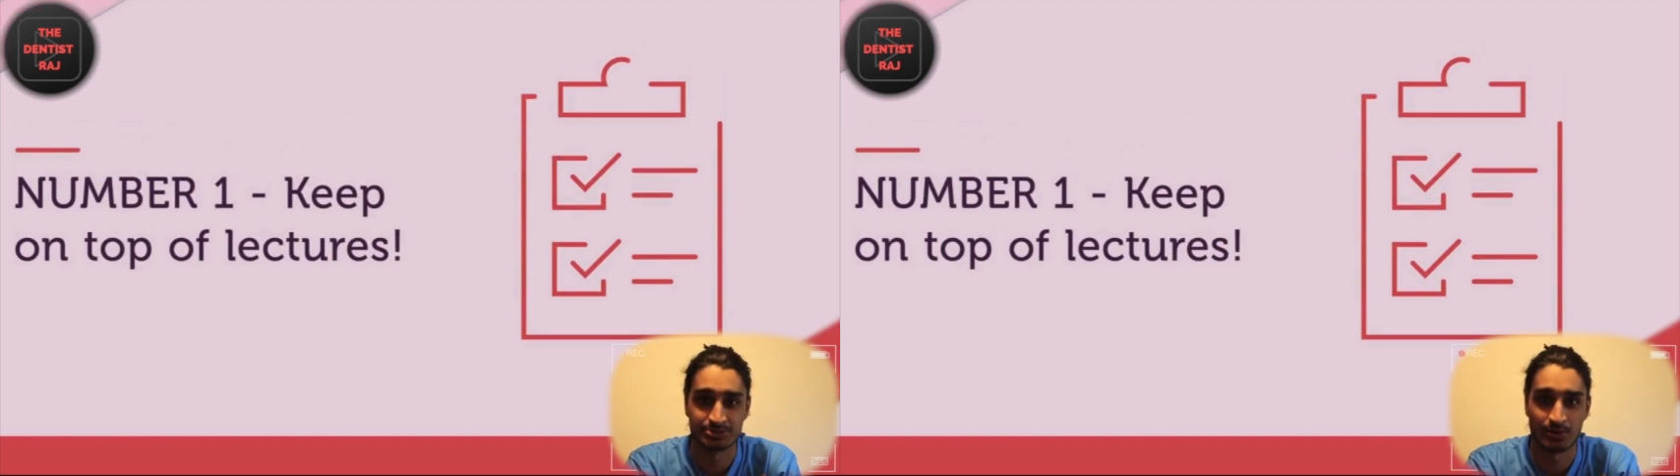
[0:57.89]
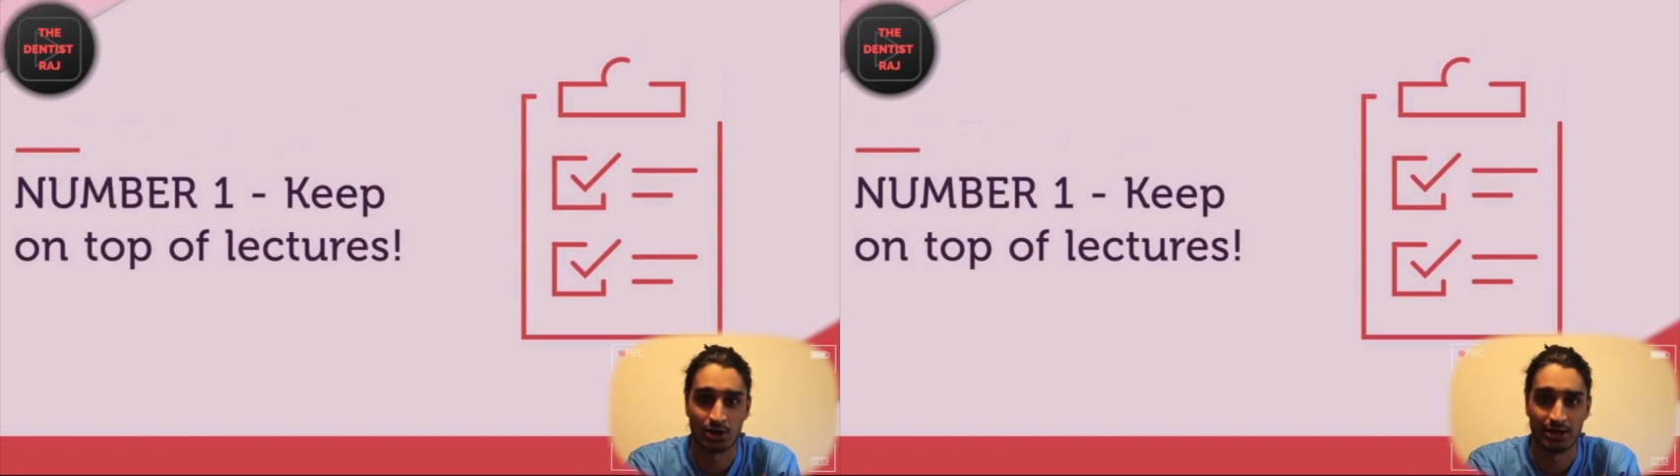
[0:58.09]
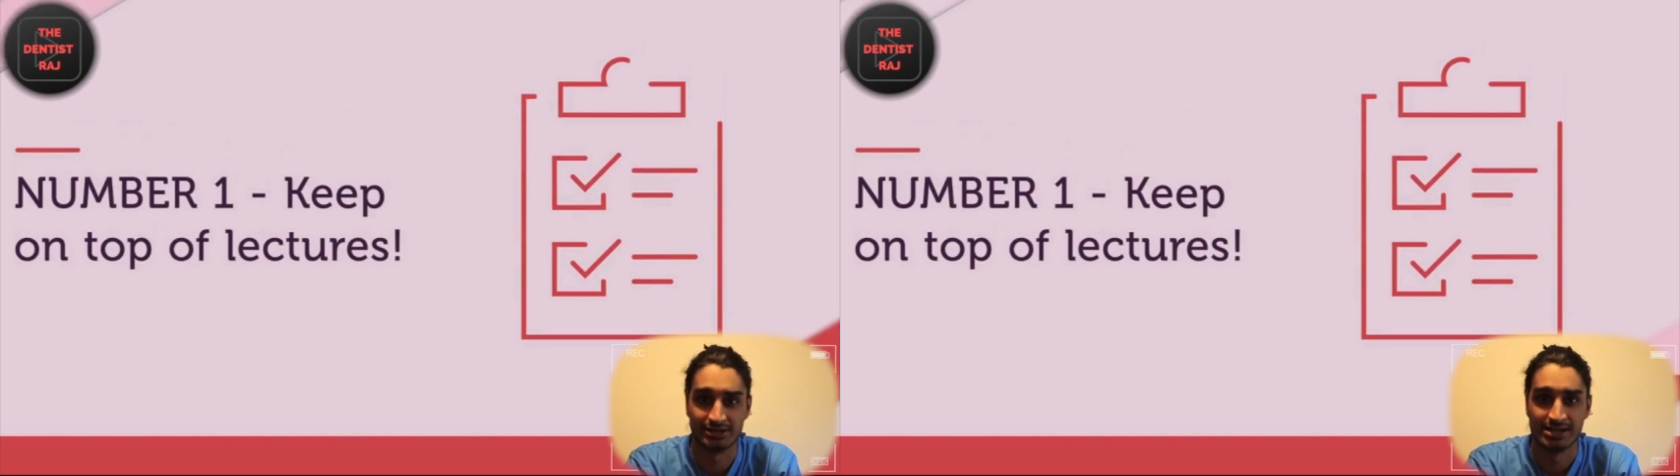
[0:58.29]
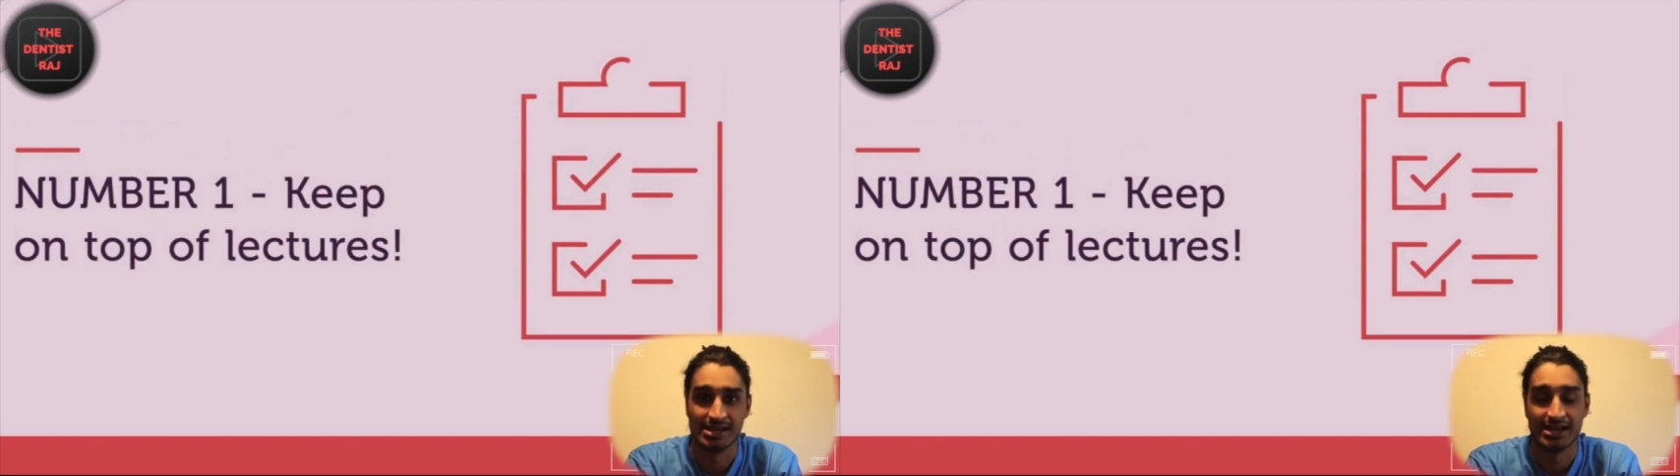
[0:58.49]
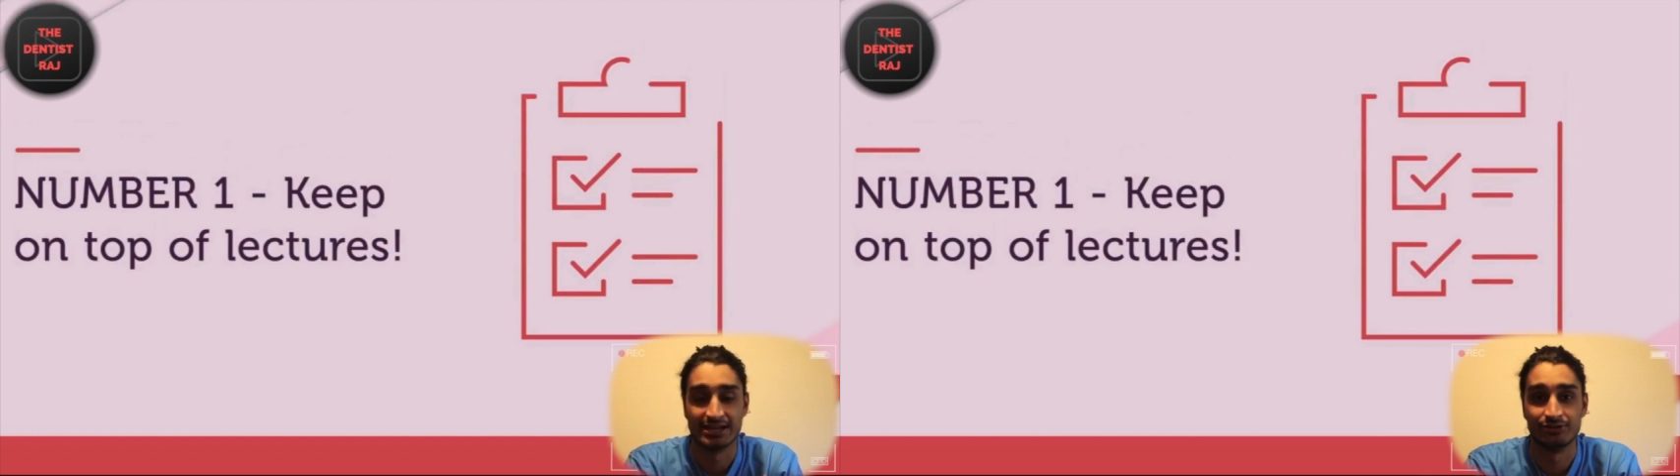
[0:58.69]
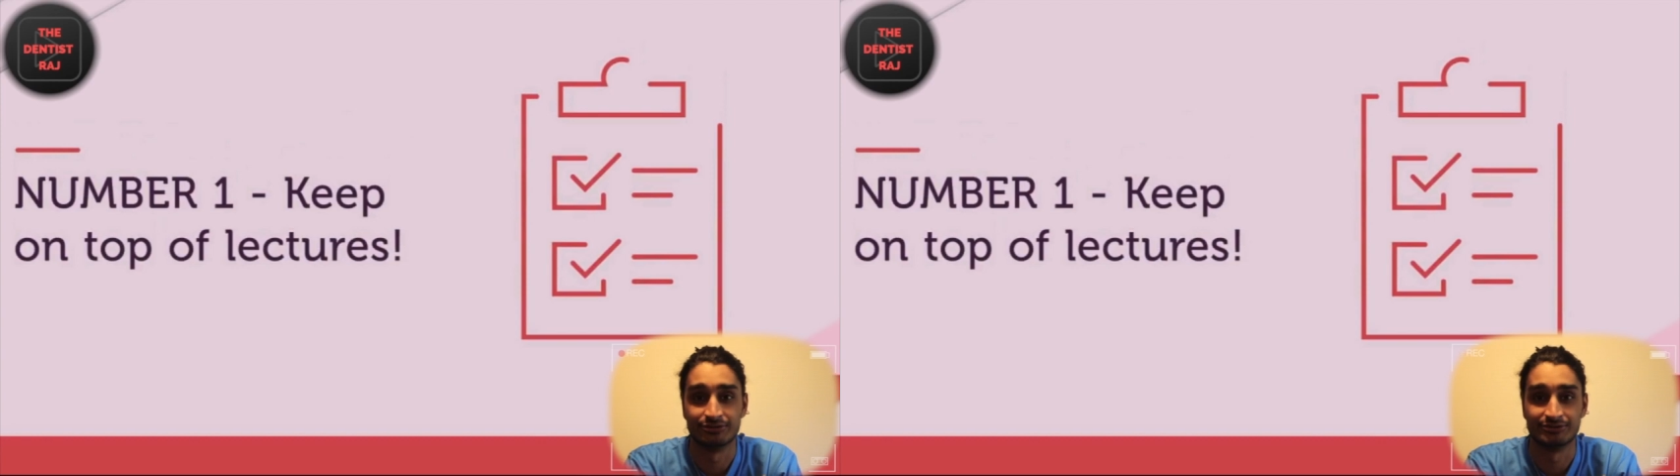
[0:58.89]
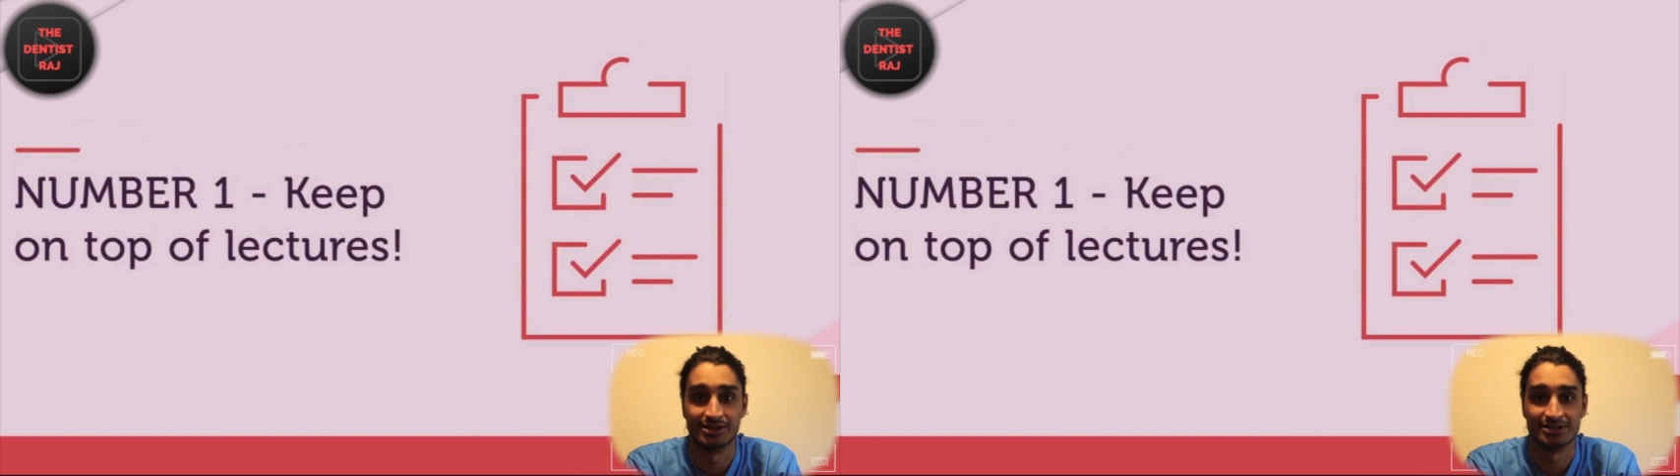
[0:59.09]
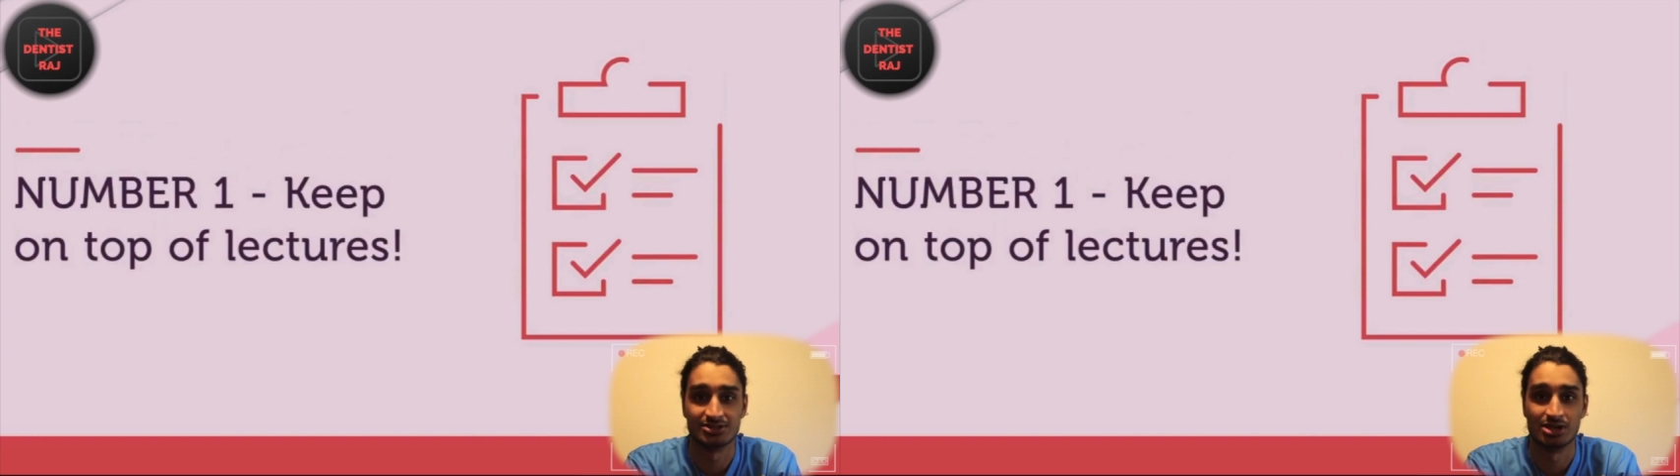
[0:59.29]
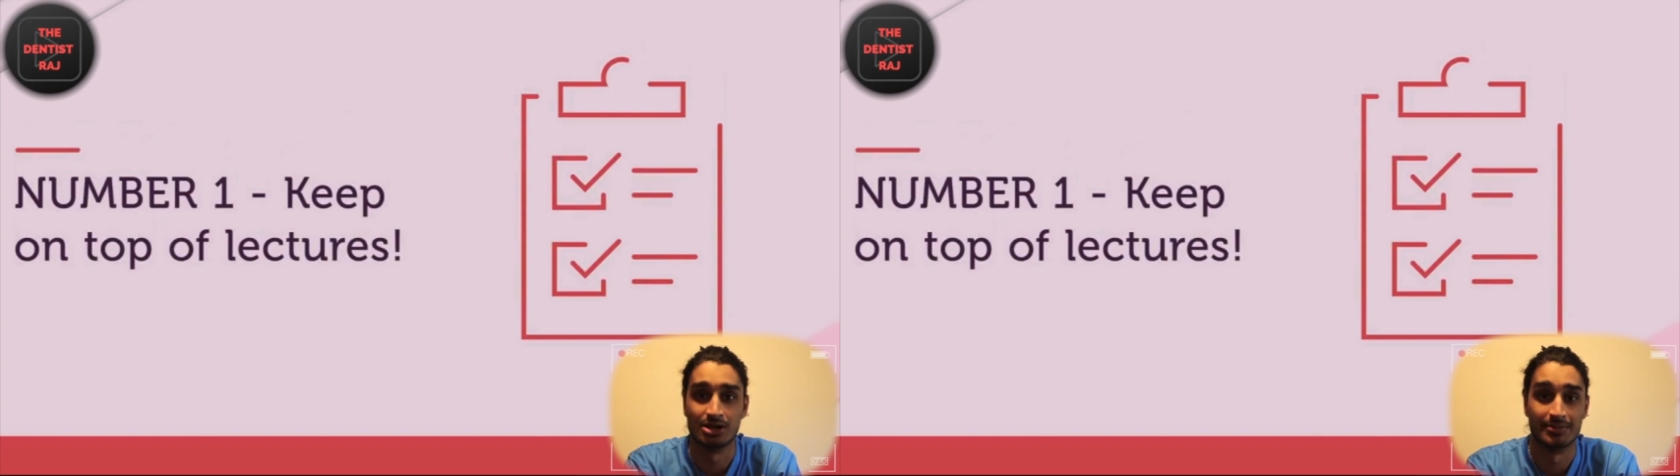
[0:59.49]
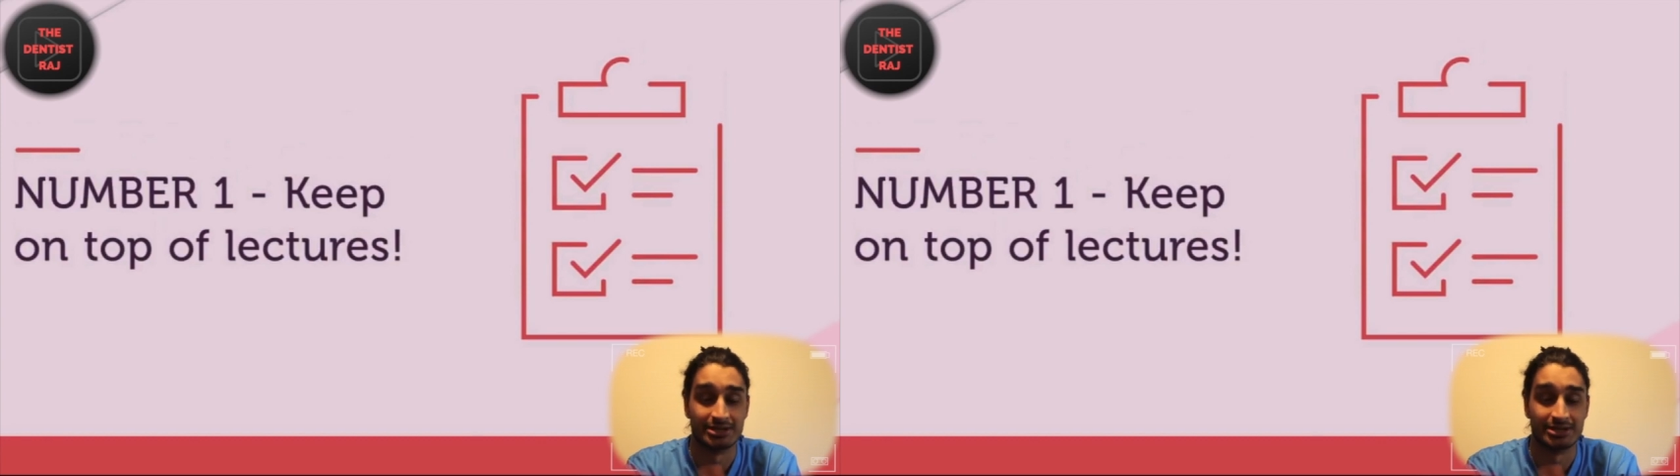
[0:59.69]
behind in your first term,